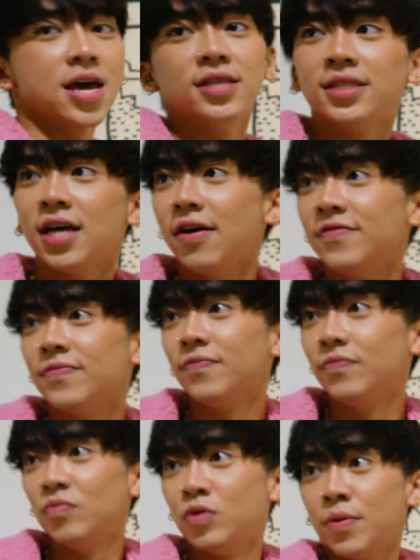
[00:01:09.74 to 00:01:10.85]
can't tell if
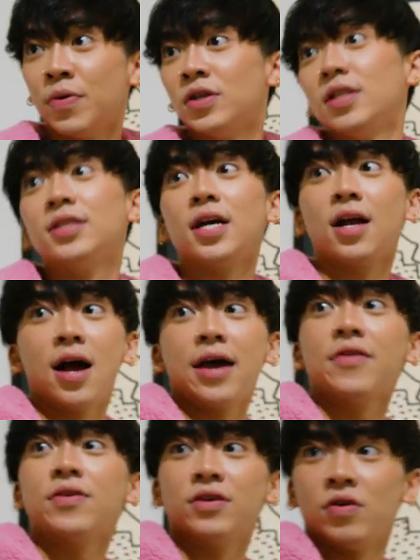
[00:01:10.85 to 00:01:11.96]
the person's a guy
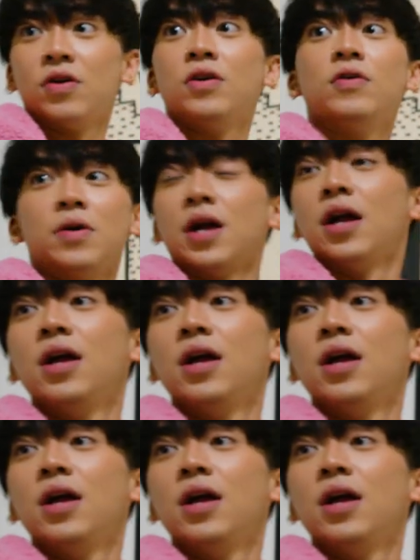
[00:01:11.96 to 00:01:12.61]
or a girl yeah, or